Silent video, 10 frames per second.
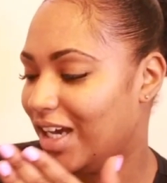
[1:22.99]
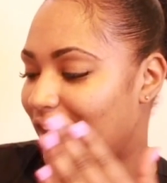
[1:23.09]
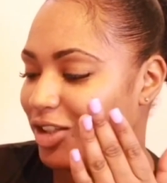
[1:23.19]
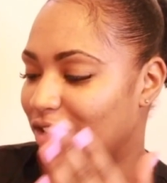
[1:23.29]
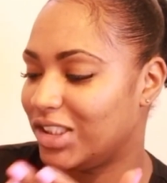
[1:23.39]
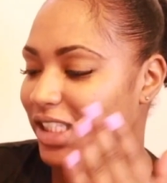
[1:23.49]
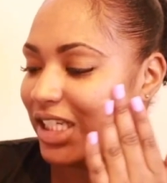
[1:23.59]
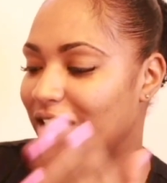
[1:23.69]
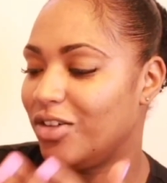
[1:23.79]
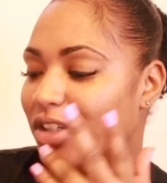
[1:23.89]
I just
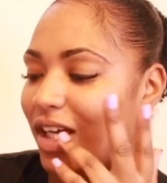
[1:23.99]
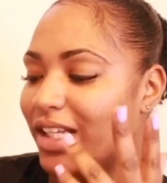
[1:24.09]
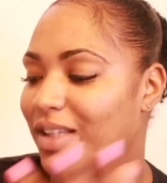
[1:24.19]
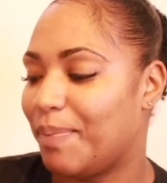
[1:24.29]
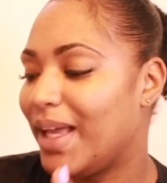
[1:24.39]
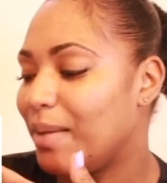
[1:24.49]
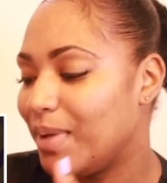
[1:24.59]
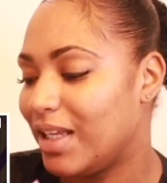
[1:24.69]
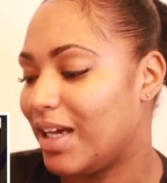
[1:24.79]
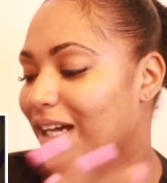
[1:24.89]
see Lil Yachty,
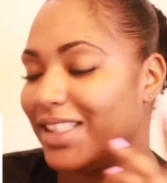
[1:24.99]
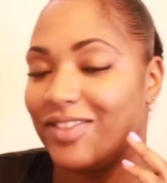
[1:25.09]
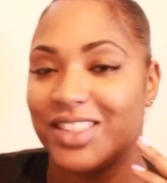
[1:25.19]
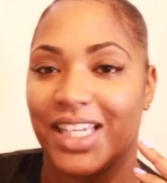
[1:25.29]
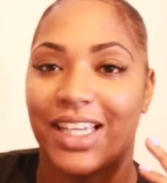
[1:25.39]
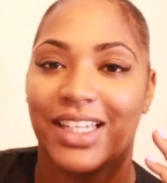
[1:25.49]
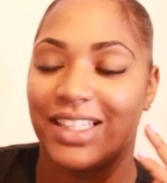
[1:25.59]
DaBaby. I didn't even say.